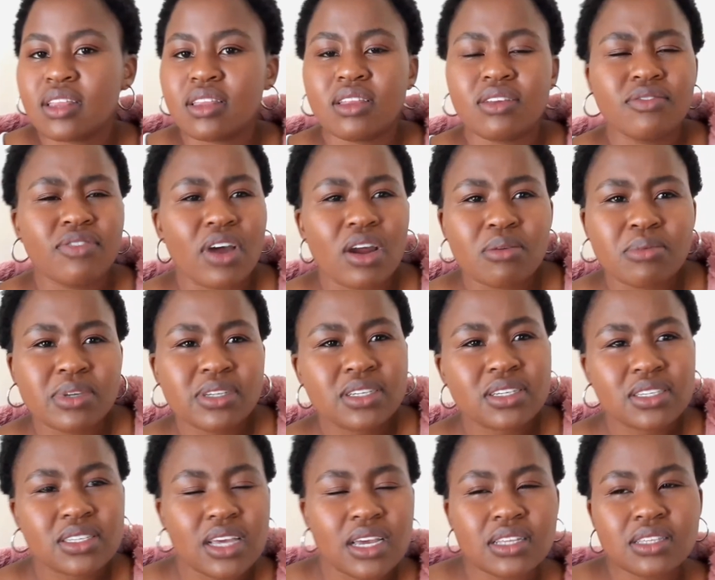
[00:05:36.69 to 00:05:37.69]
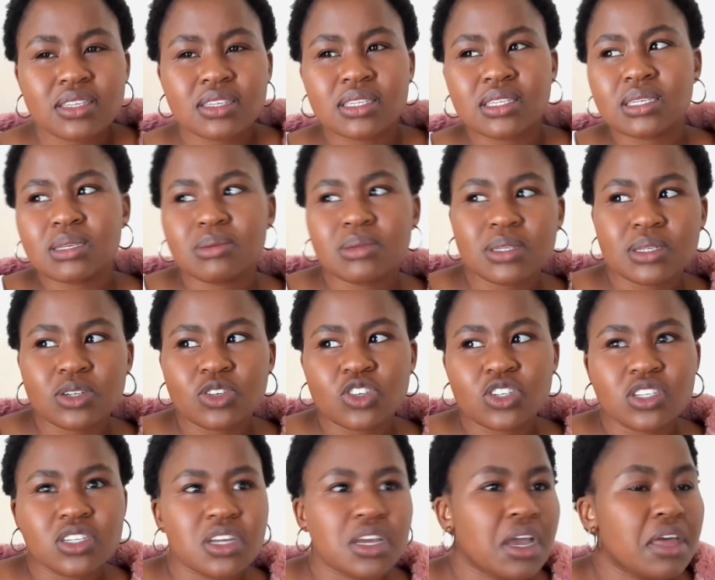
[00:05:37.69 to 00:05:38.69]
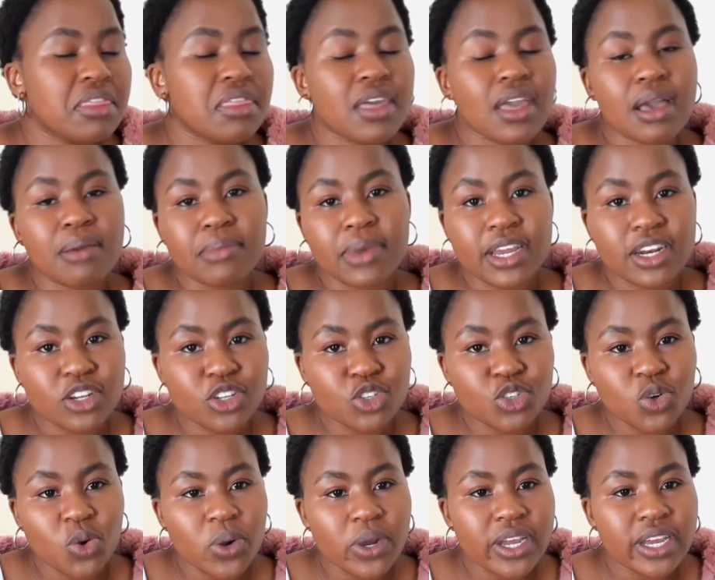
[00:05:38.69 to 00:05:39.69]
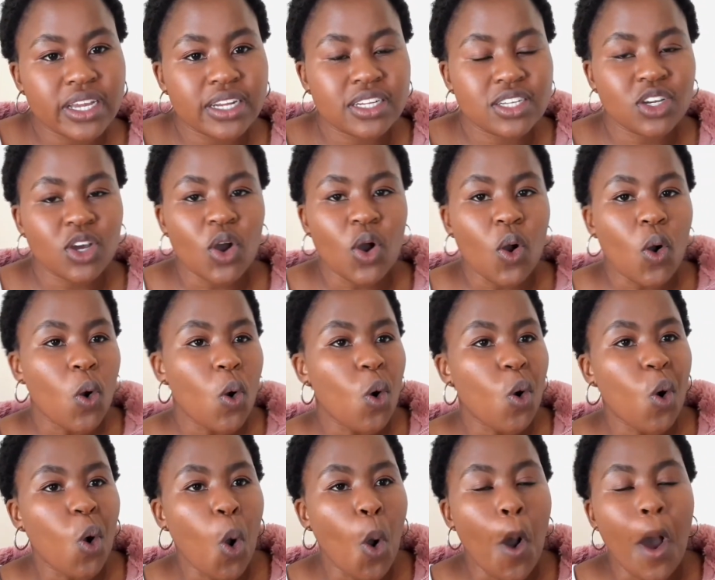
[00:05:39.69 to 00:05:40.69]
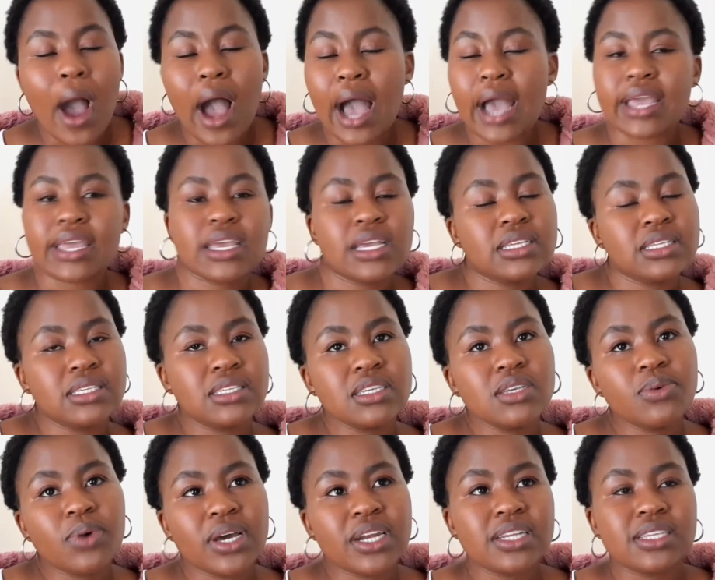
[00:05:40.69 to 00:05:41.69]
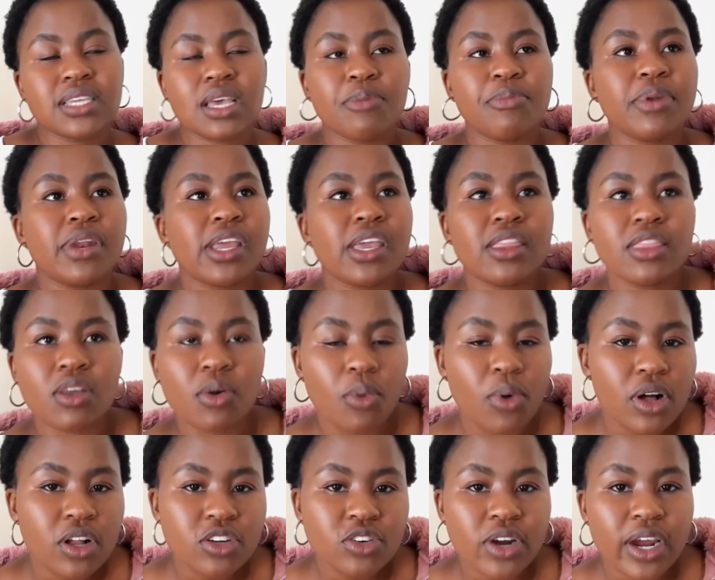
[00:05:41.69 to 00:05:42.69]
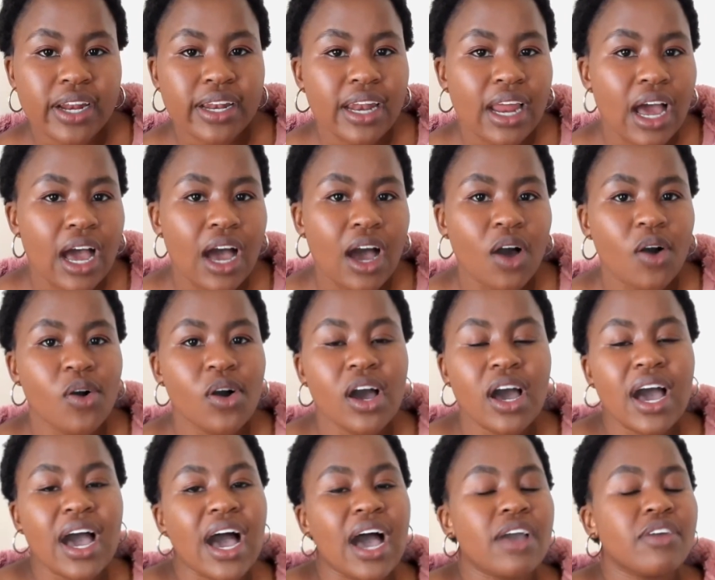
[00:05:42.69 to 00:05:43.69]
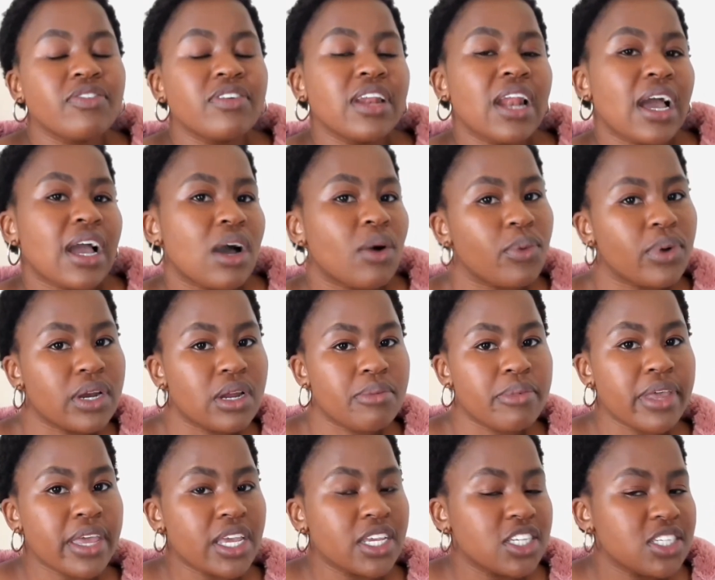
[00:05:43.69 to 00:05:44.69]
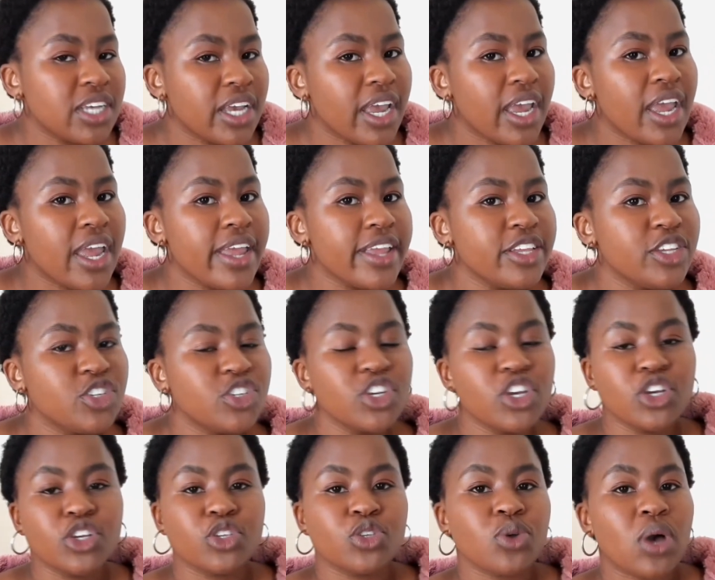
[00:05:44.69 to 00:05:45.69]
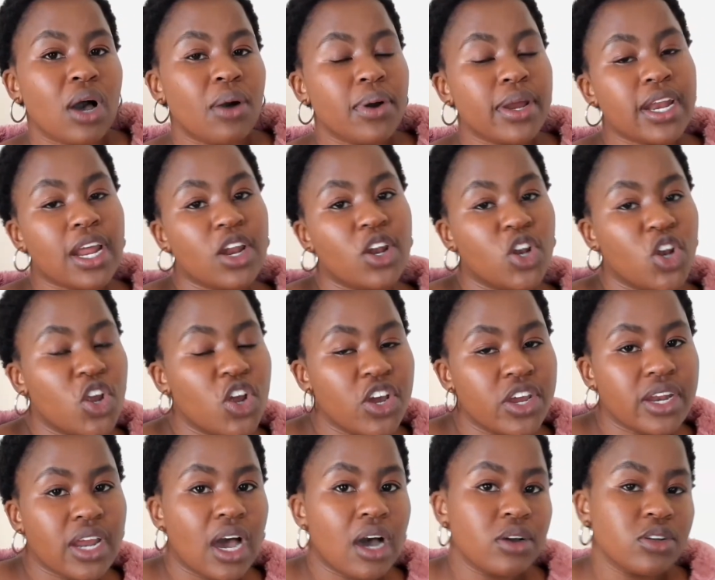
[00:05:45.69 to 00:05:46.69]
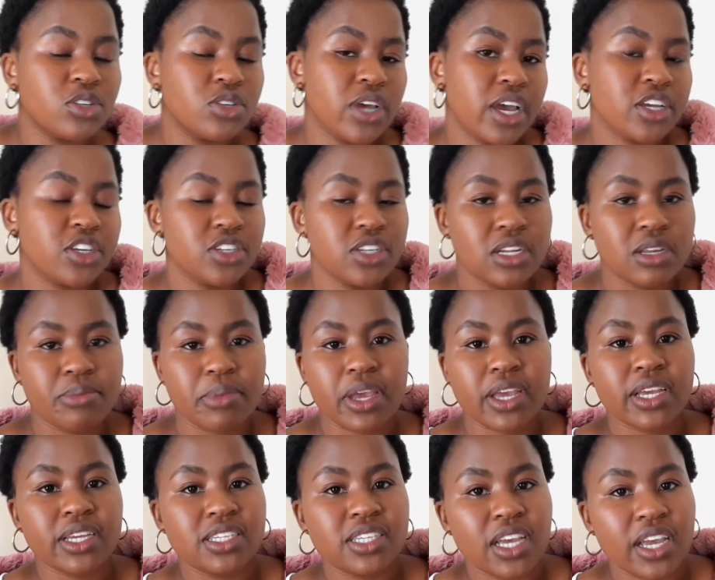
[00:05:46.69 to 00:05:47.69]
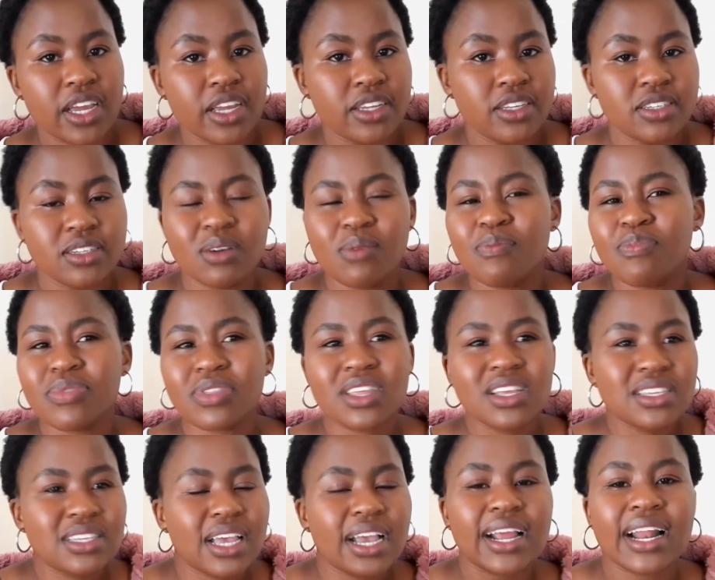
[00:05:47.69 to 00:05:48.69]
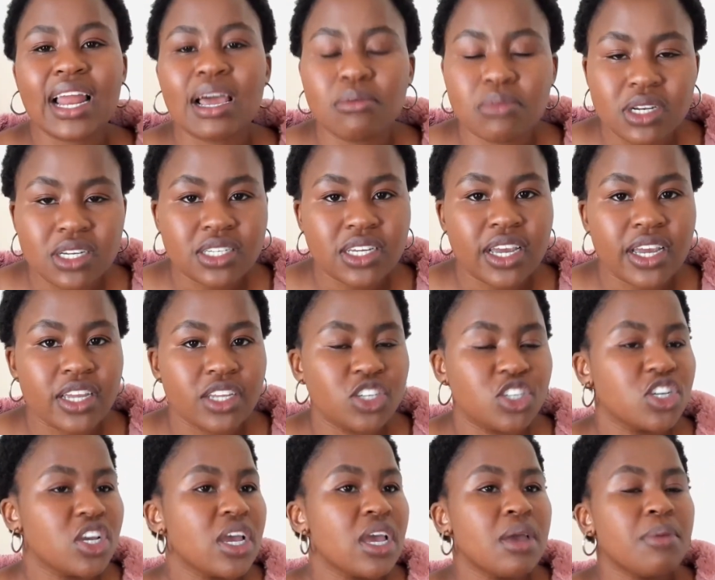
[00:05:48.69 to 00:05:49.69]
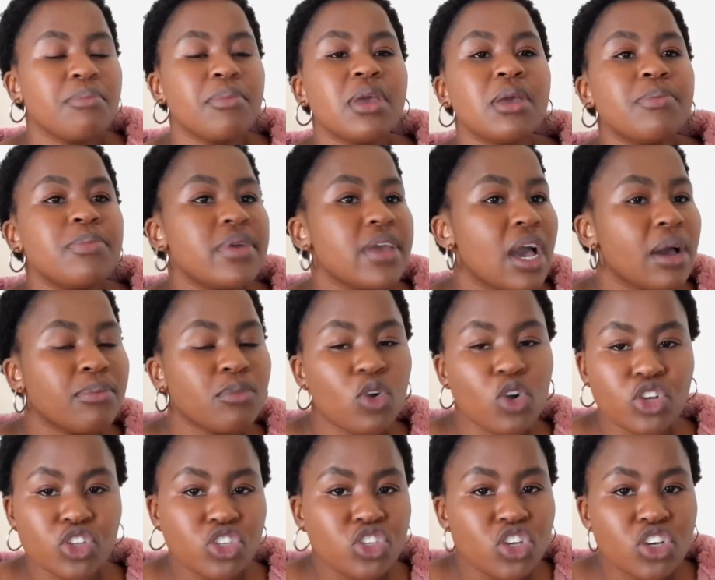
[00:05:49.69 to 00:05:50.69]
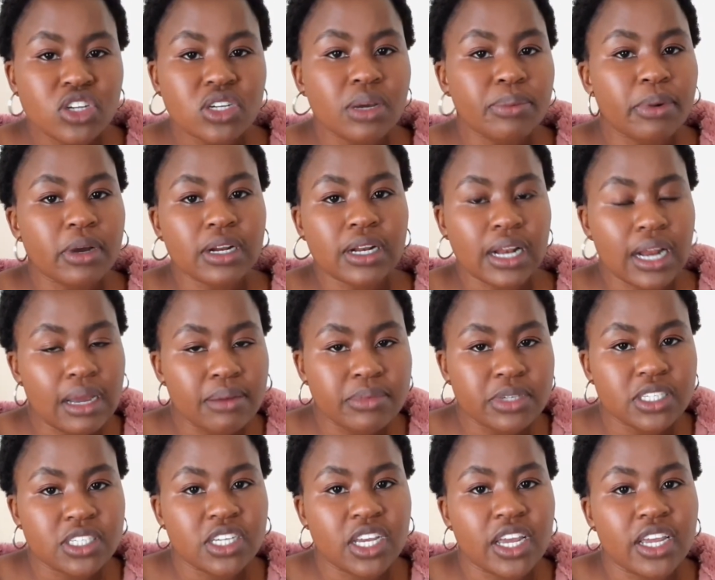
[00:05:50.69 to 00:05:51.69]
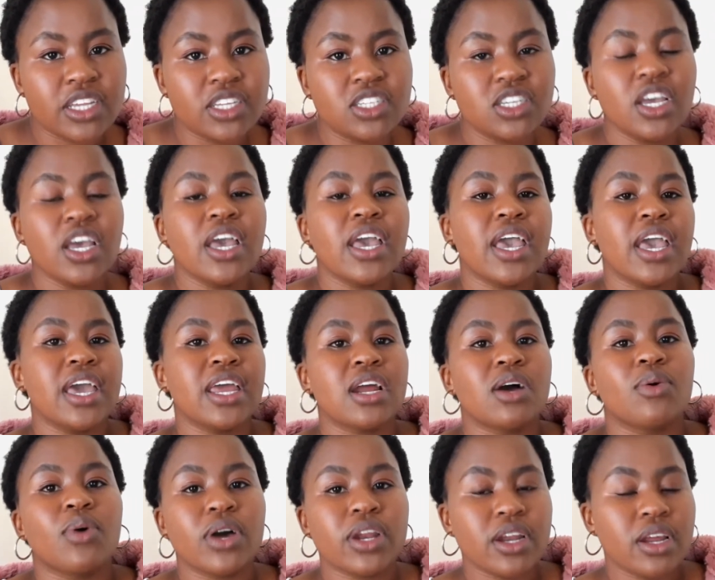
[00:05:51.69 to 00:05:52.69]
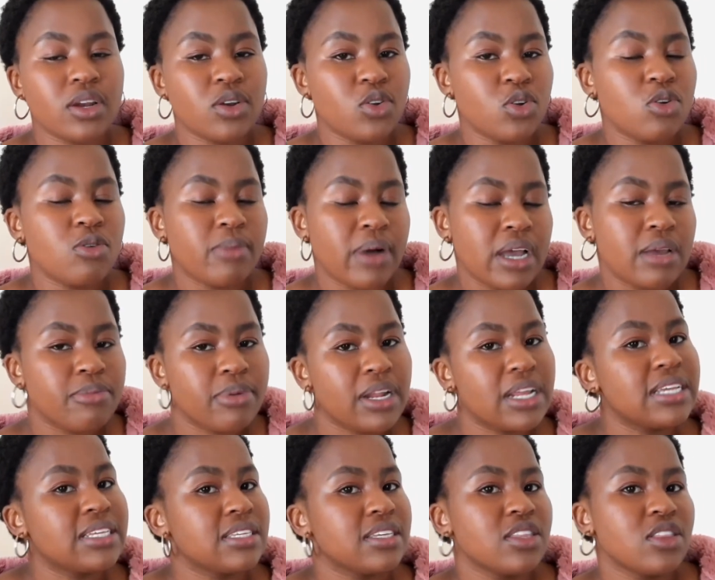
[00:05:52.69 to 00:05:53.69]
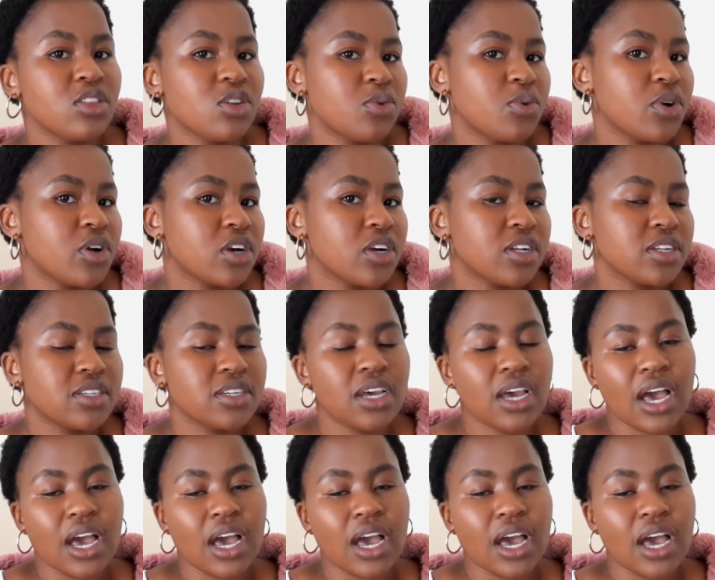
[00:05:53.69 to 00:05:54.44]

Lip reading: Environmental sciences seems interesting. I think I might enjoy it. Or I can see what is happening in the world right now. I feel like I want to make a change. So I want to learn how to actually make a change. Things like climate change. Maybe I'm concerned about climate change and I want to know my place in the world.